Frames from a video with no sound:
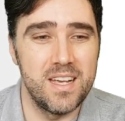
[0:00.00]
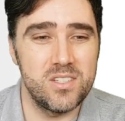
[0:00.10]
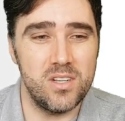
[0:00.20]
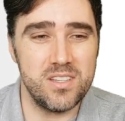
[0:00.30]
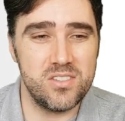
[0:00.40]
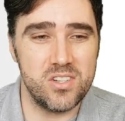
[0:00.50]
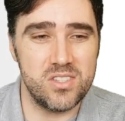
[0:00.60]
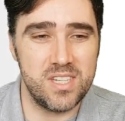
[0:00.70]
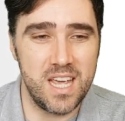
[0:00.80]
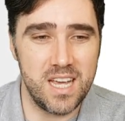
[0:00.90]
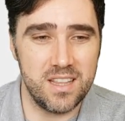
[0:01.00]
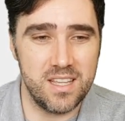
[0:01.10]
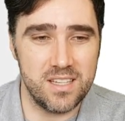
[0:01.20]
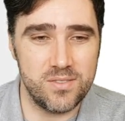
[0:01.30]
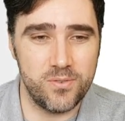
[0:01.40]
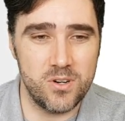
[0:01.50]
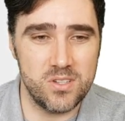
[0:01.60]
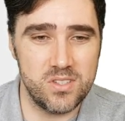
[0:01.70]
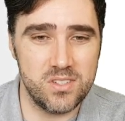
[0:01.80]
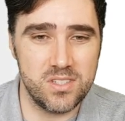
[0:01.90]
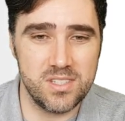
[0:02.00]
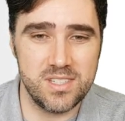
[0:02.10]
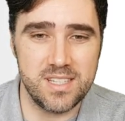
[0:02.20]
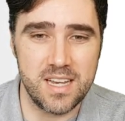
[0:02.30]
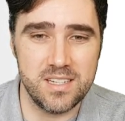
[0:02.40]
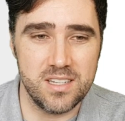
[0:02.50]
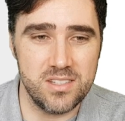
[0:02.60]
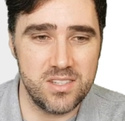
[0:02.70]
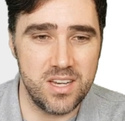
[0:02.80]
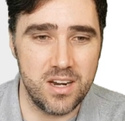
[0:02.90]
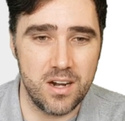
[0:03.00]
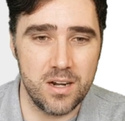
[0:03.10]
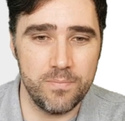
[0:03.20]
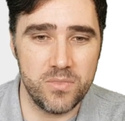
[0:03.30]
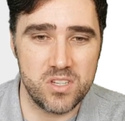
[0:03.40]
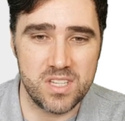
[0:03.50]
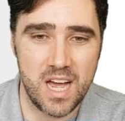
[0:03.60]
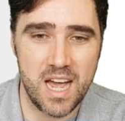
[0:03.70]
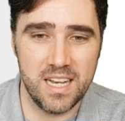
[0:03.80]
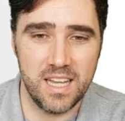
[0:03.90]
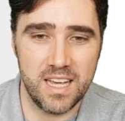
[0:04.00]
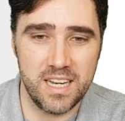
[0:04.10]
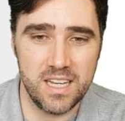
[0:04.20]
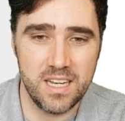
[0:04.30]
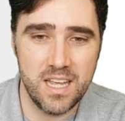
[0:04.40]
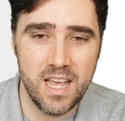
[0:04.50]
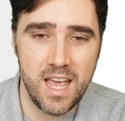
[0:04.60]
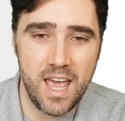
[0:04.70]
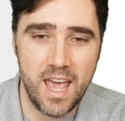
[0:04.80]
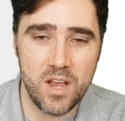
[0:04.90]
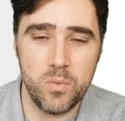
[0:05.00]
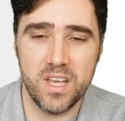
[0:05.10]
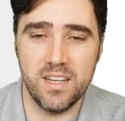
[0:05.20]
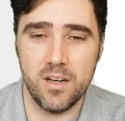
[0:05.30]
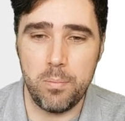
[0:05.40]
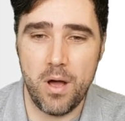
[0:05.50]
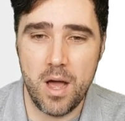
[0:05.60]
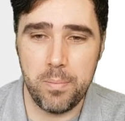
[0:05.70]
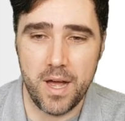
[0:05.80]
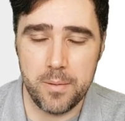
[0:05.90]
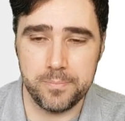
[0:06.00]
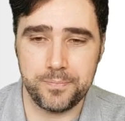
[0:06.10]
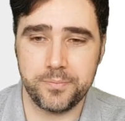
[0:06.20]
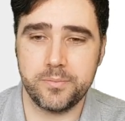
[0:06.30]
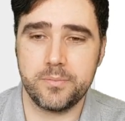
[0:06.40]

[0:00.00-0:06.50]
So let's just take this first sentence here, just highlight it, and we get a little pop-up